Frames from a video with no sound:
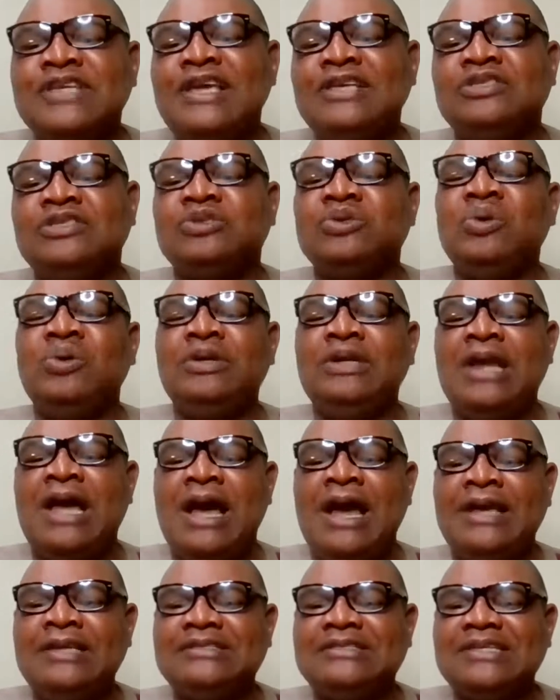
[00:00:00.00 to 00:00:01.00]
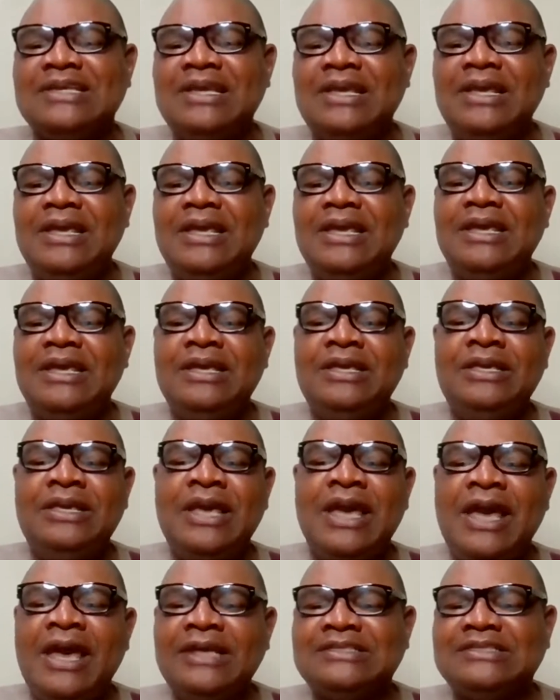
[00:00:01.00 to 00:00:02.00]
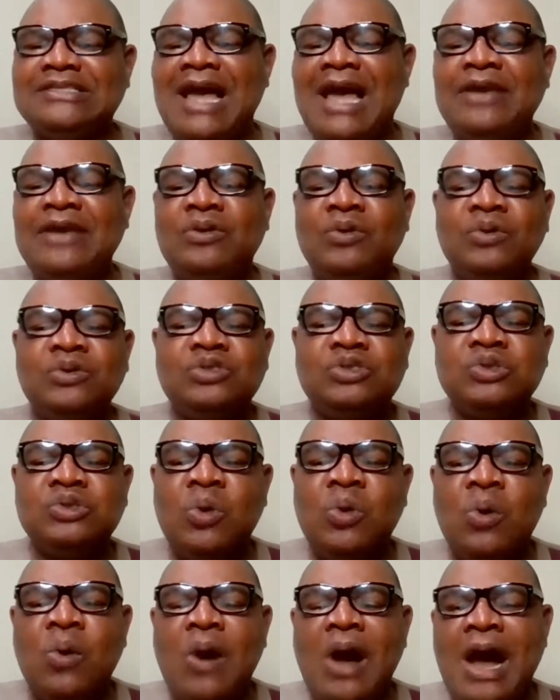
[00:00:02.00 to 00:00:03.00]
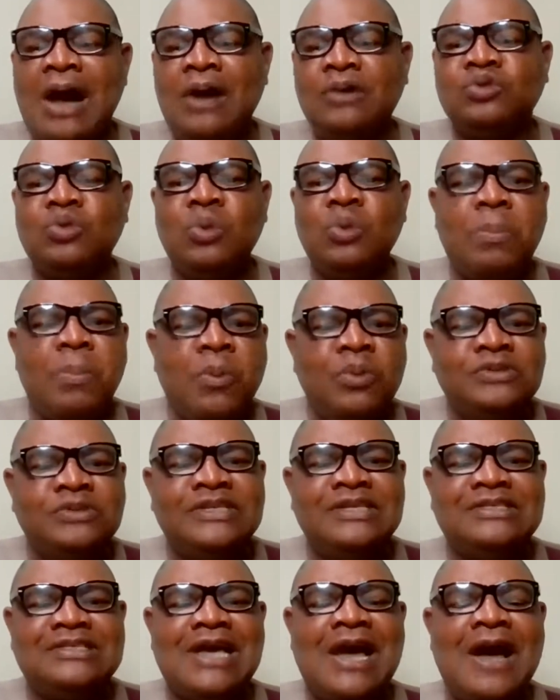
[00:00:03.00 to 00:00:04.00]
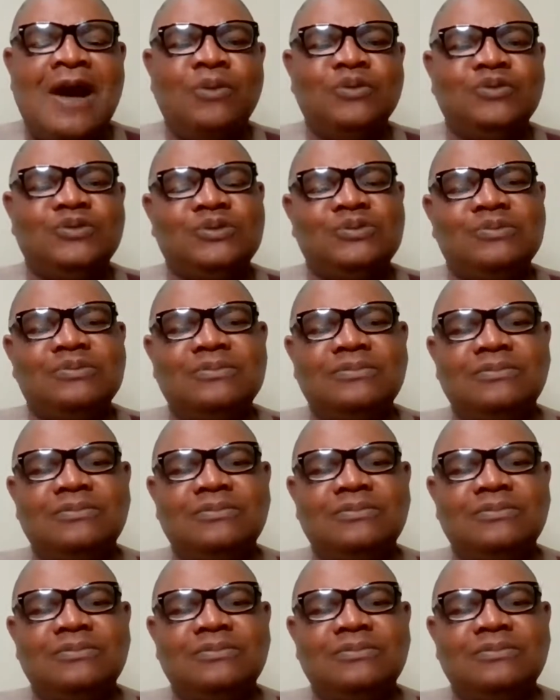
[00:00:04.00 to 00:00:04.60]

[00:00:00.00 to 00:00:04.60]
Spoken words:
say it's so nice, yet I don't know how to push it out.